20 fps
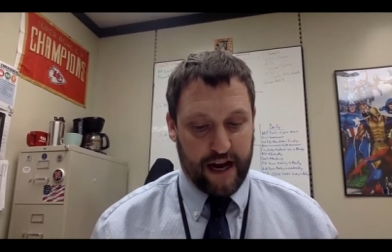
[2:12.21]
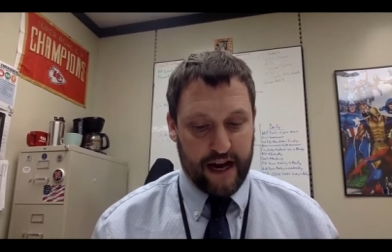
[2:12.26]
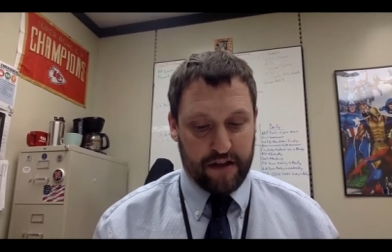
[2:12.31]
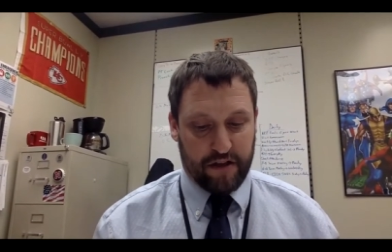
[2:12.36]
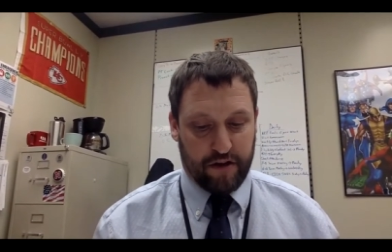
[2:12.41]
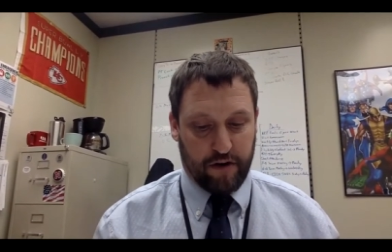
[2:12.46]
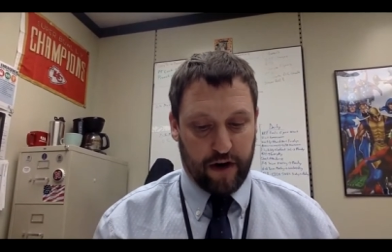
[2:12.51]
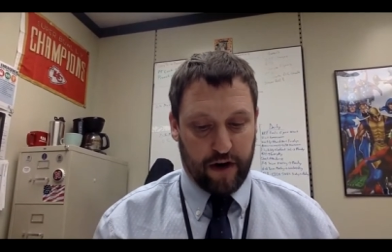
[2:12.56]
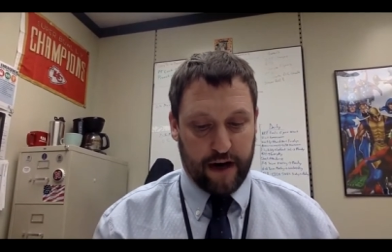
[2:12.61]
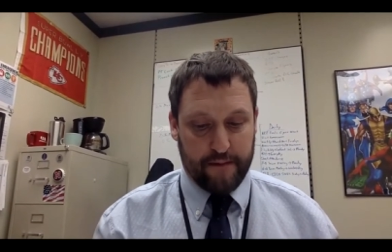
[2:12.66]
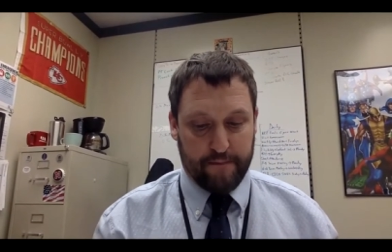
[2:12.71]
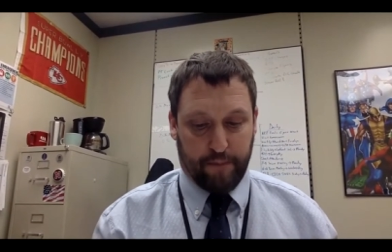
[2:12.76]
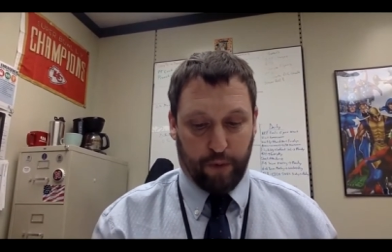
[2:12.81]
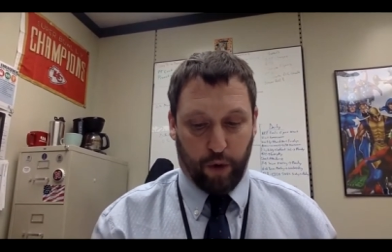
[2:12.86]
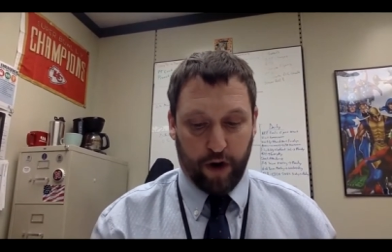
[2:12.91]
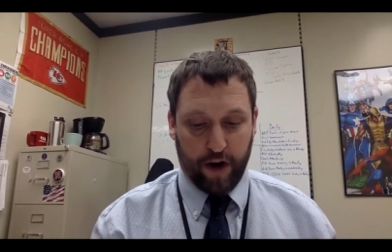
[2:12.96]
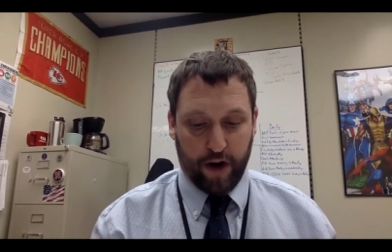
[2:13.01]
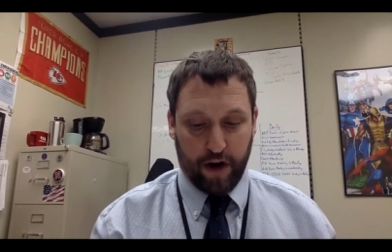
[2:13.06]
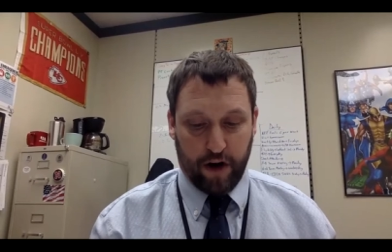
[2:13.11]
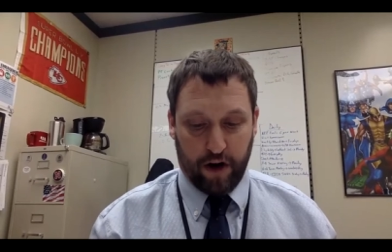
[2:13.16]
eighth grade
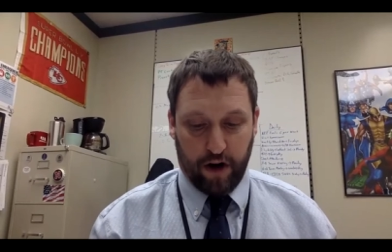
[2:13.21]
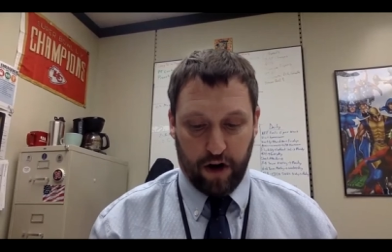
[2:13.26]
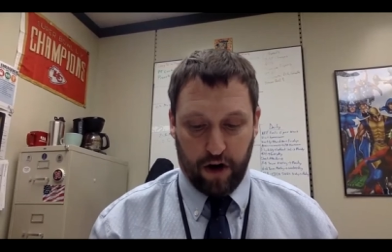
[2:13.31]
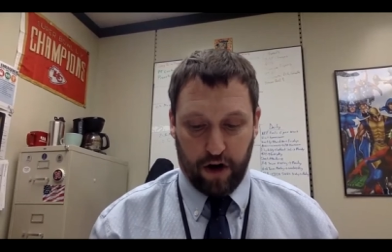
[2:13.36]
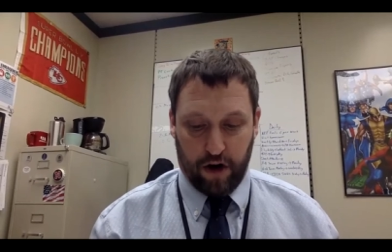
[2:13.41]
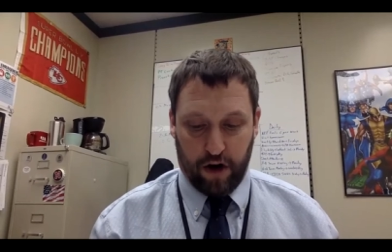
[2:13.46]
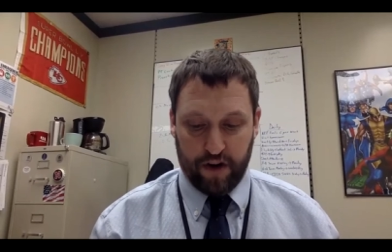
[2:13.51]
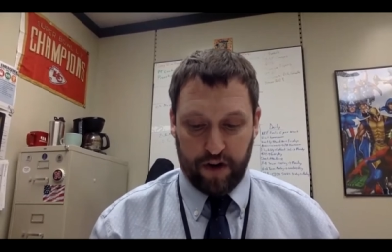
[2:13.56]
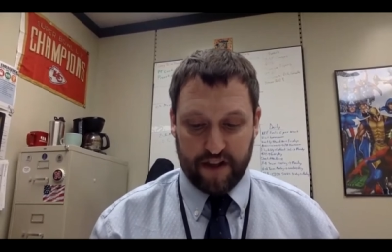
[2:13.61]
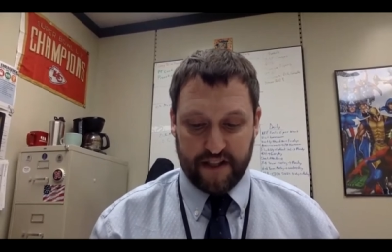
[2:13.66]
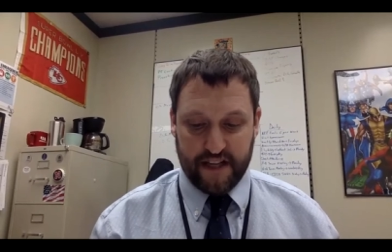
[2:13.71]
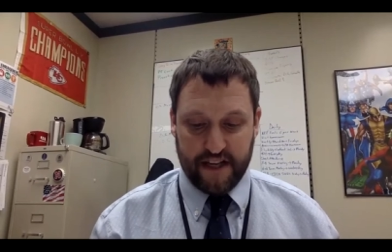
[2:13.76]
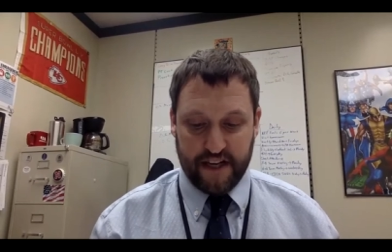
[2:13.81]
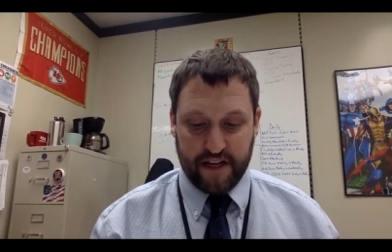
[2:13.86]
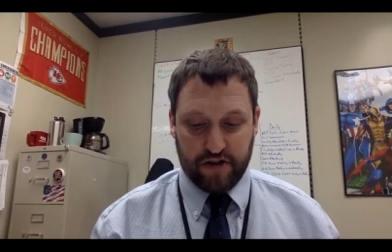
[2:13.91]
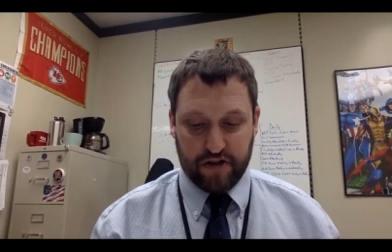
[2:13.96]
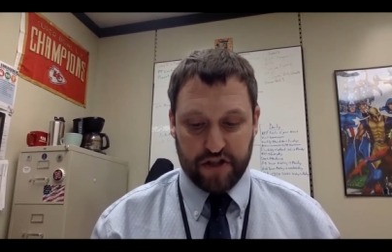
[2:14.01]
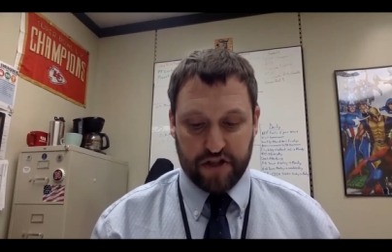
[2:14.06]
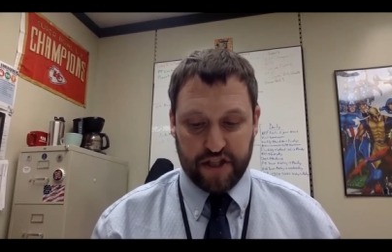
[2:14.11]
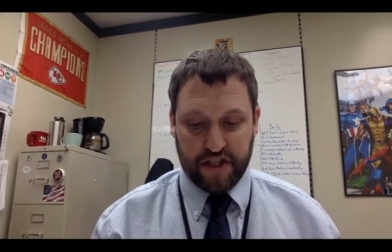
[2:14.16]
boy or girl that's
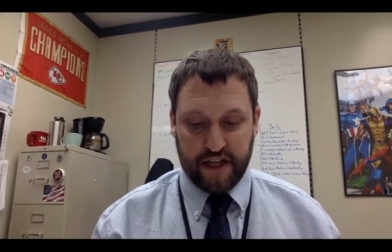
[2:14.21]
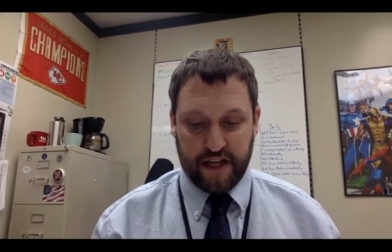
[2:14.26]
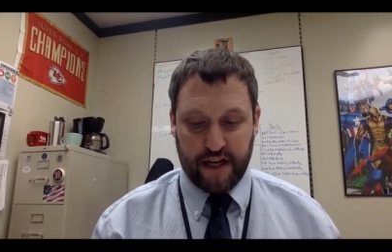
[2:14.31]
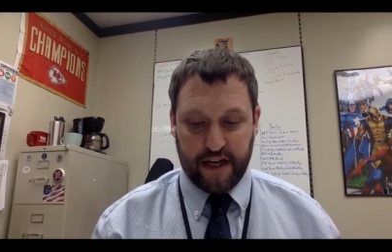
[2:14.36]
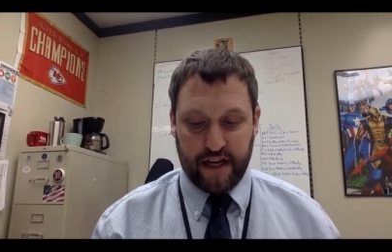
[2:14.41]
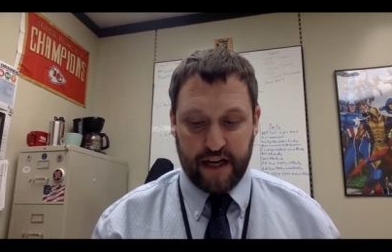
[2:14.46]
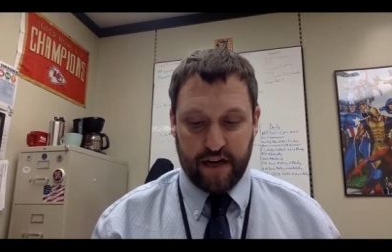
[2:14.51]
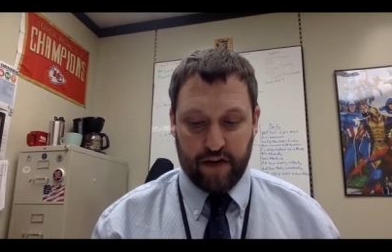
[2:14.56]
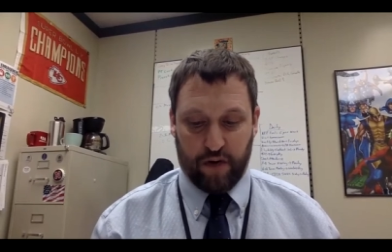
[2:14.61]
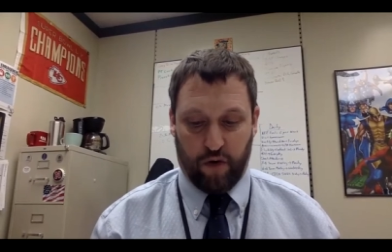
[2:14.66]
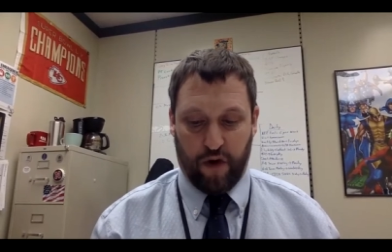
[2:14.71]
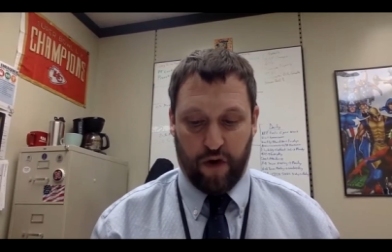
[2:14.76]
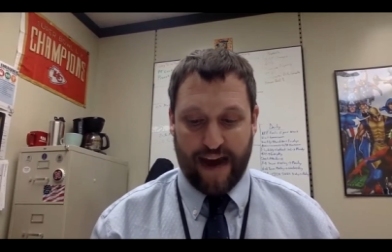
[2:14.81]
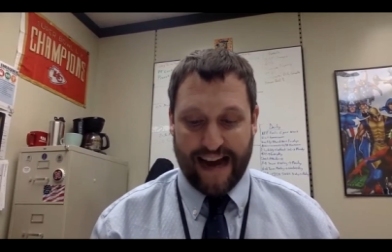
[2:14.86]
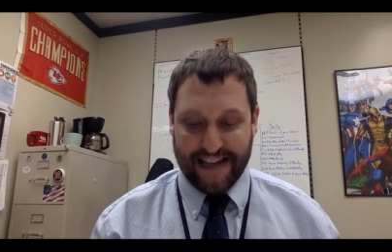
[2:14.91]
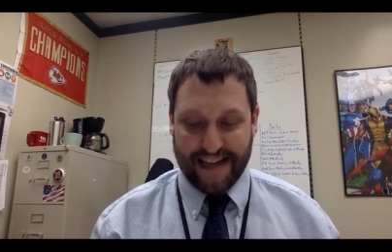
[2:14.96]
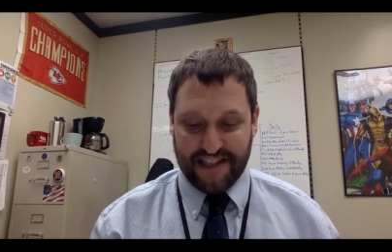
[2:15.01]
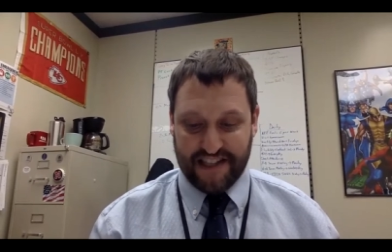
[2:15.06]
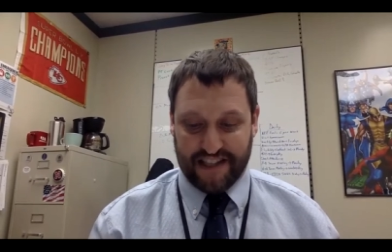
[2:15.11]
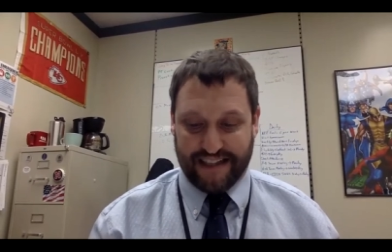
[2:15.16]
interested in
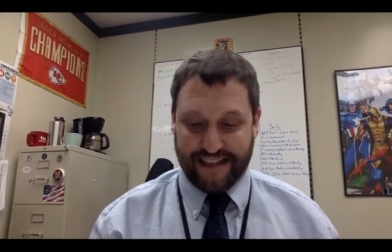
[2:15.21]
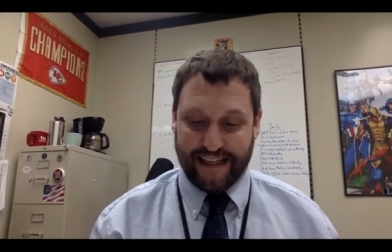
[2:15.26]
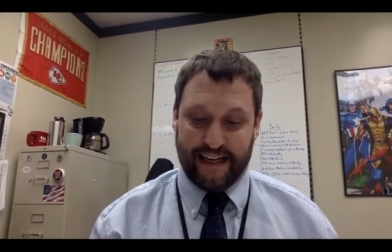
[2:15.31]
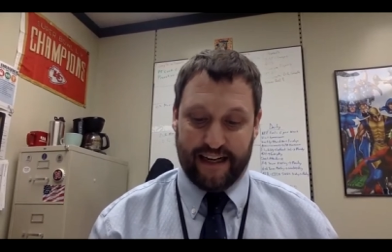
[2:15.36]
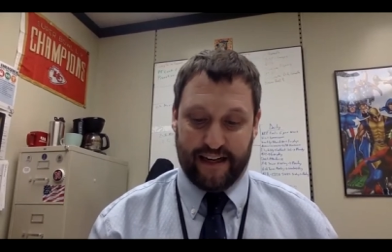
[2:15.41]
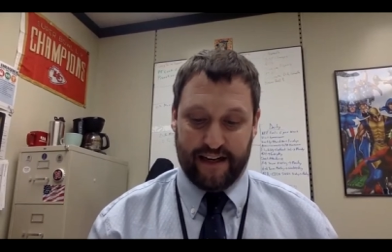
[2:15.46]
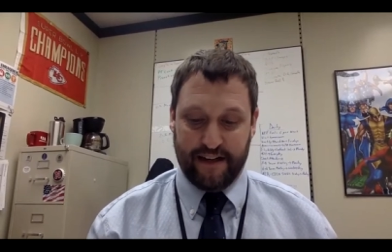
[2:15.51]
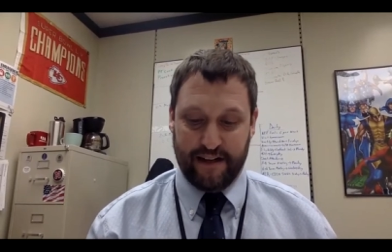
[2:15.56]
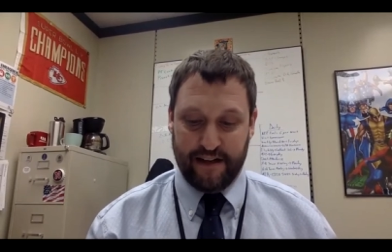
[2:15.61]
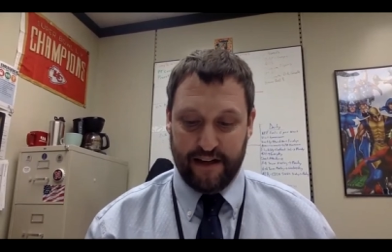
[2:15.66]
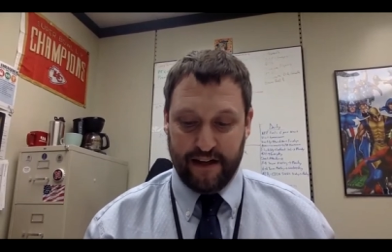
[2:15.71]
wrestling